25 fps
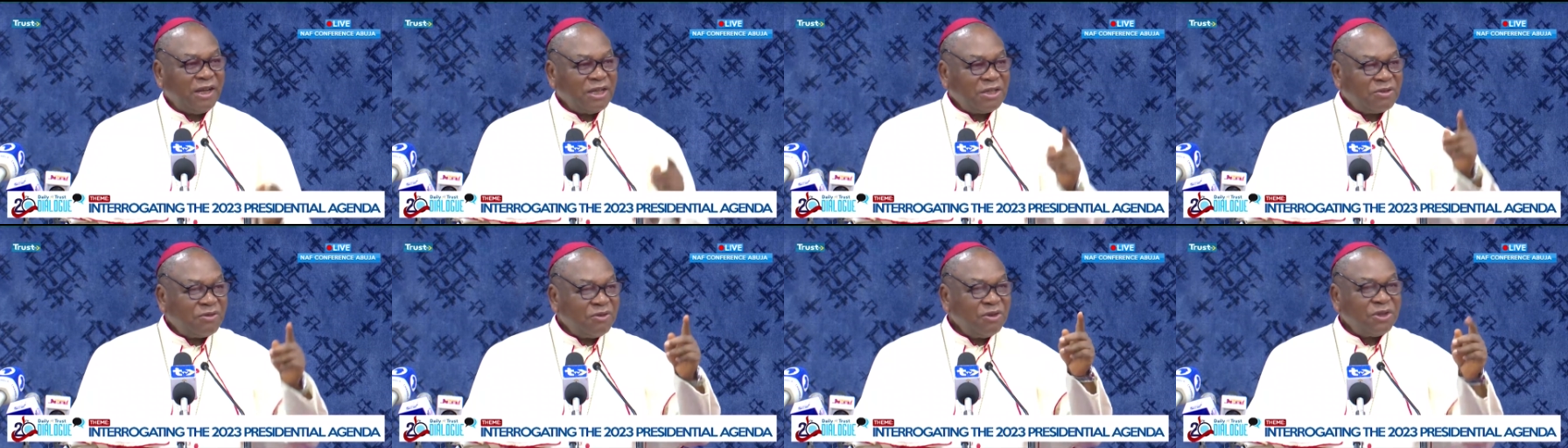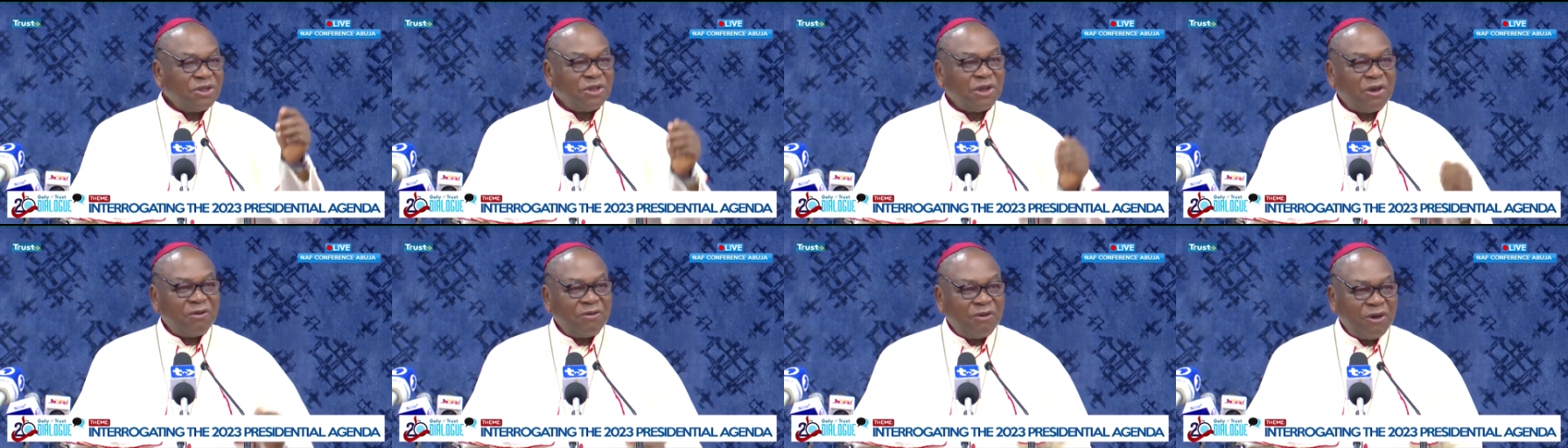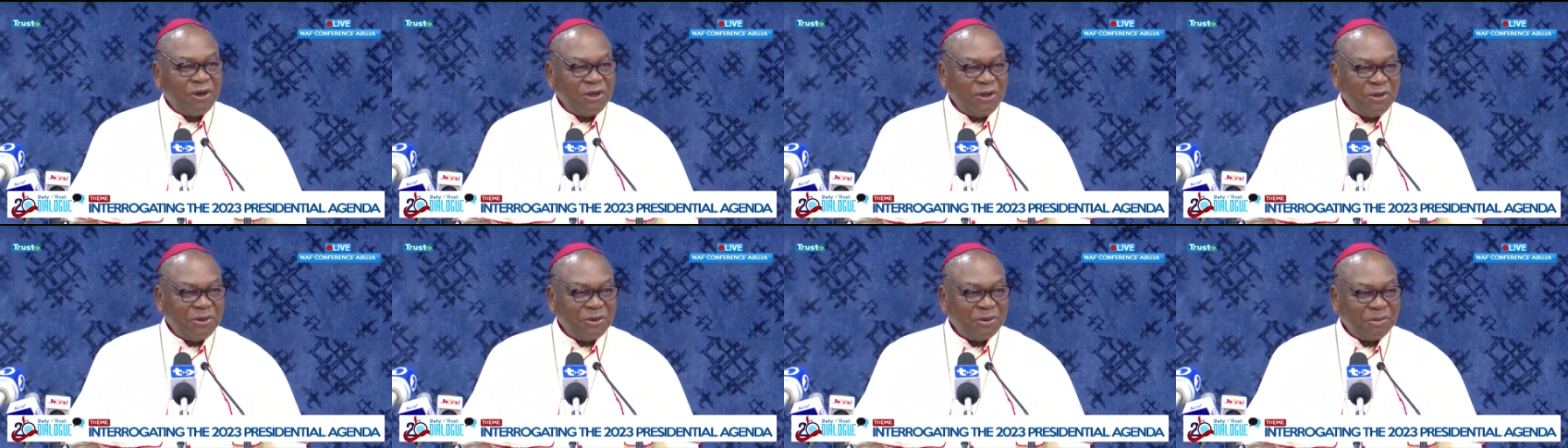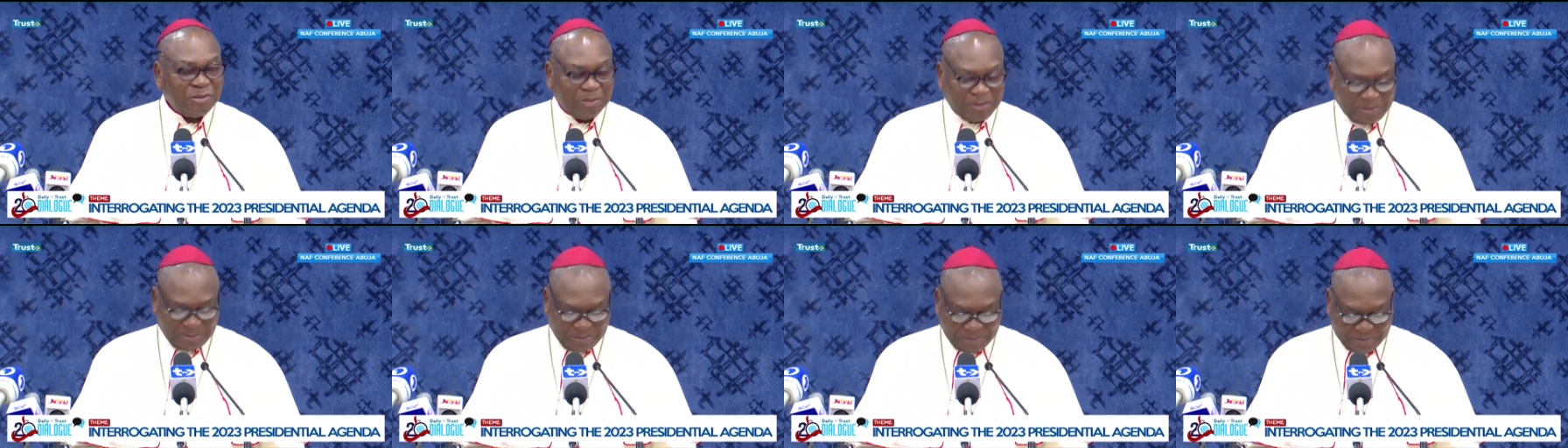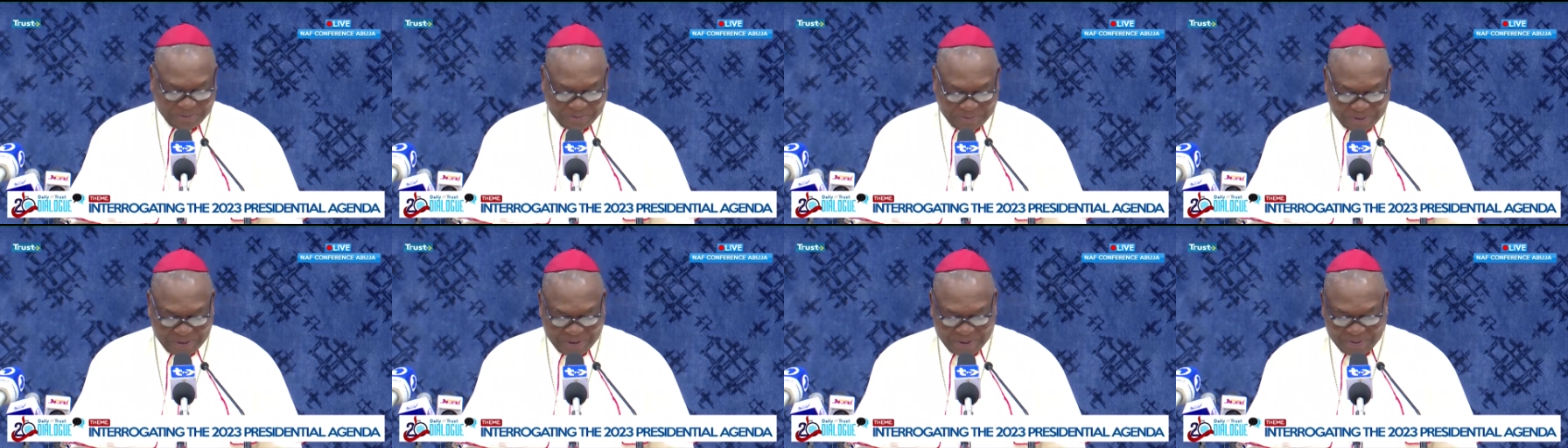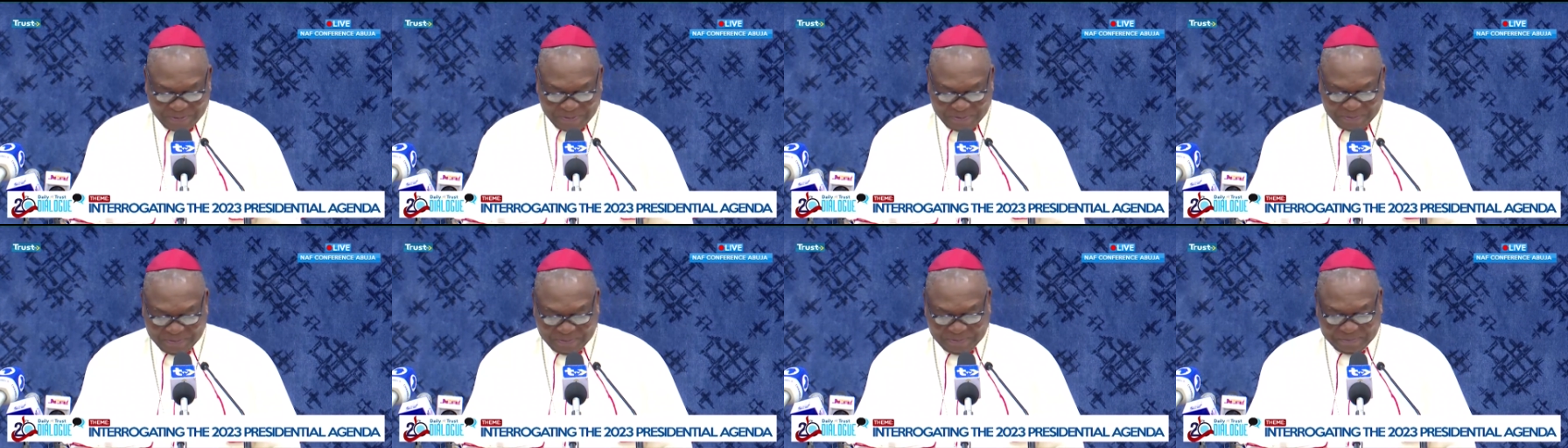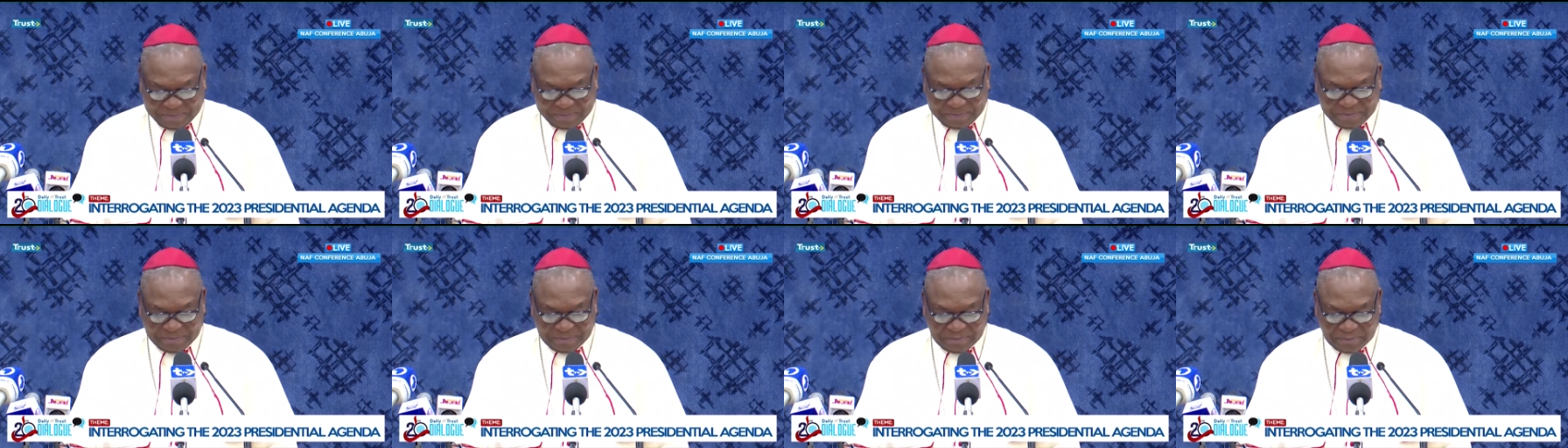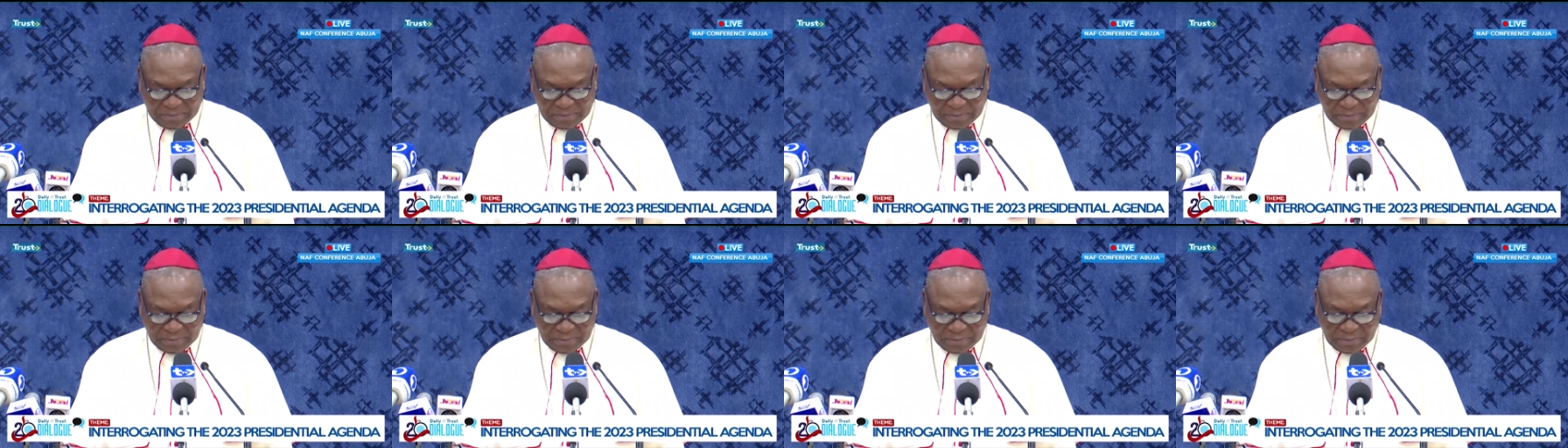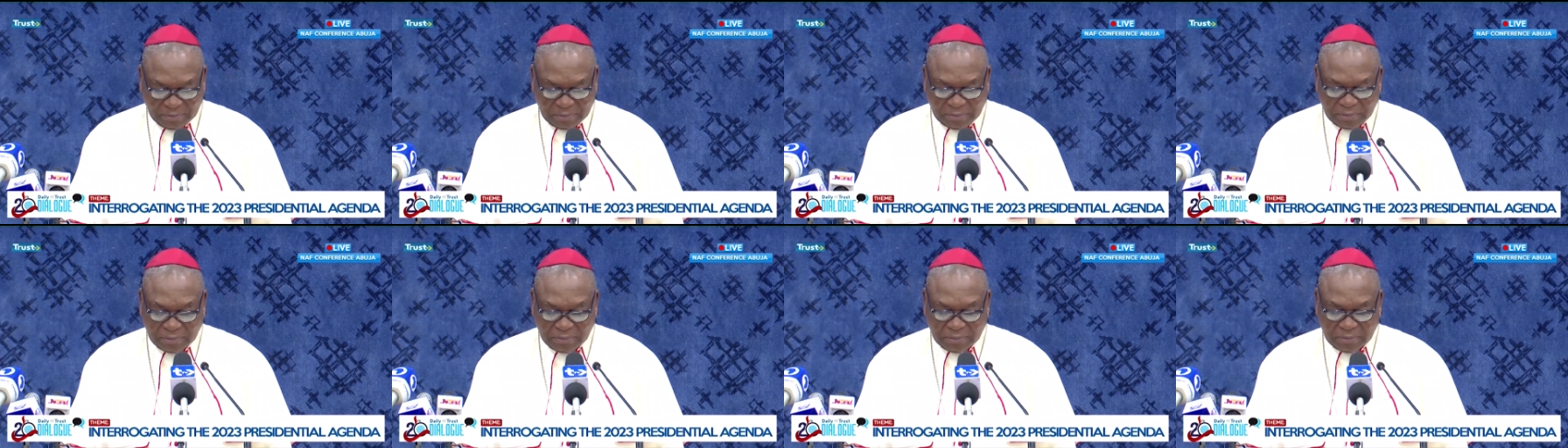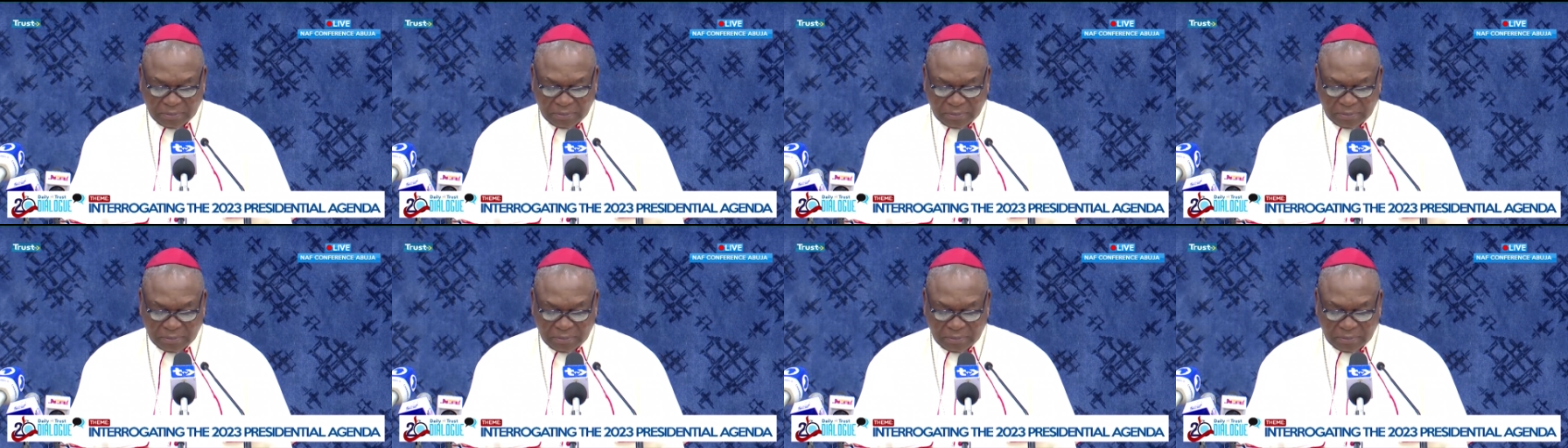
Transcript: Don't worry, my children, there is future for you.